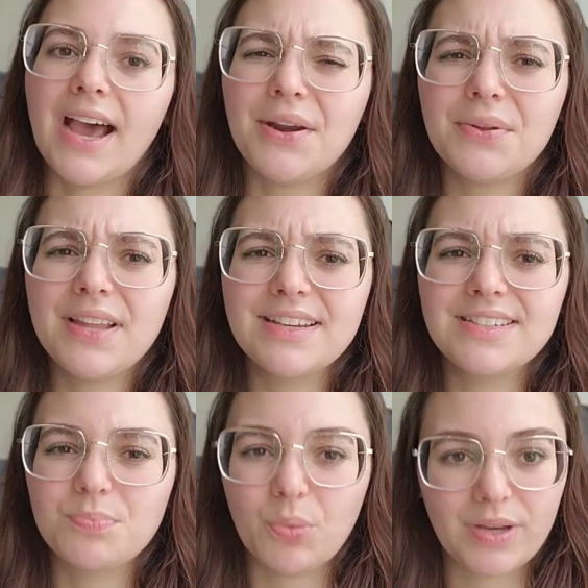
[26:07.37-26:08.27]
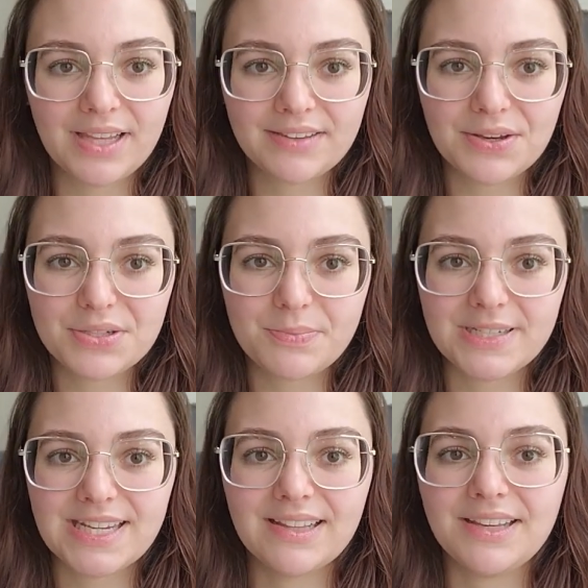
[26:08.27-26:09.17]
I don't like spoiling those by
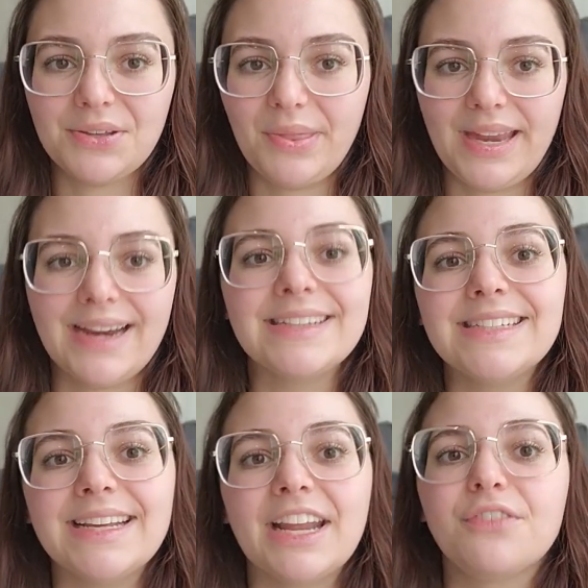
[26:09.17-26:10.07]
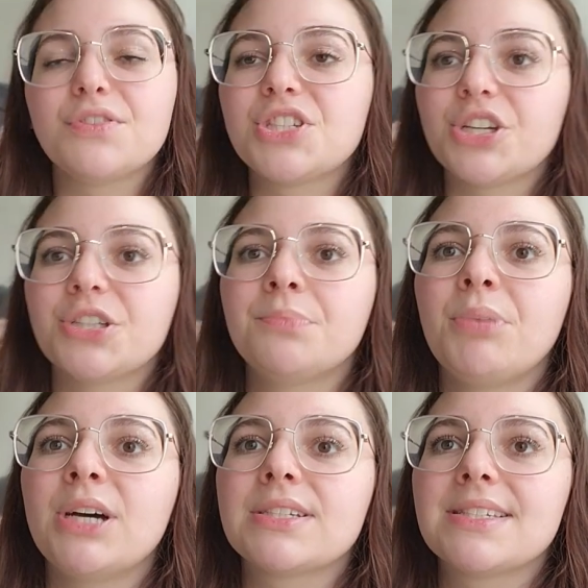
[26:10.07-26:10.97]
telling you that I DNF'd certain
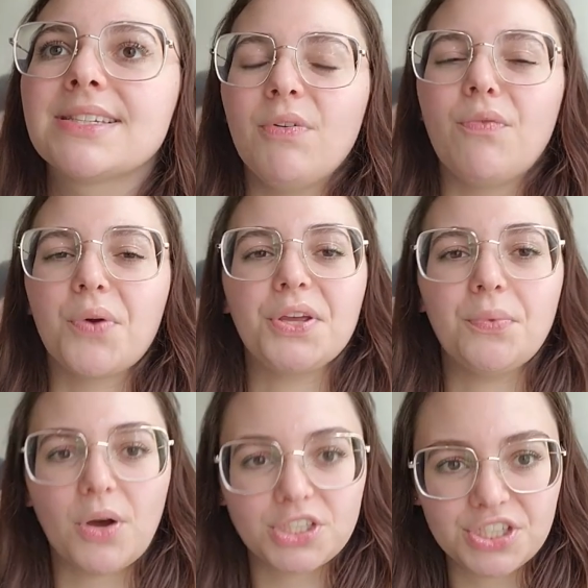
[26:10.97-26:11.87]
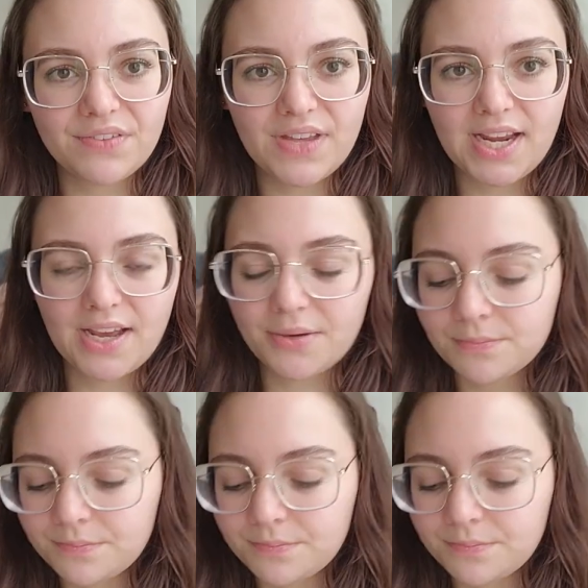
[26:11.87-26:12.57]
books before you watch the video video.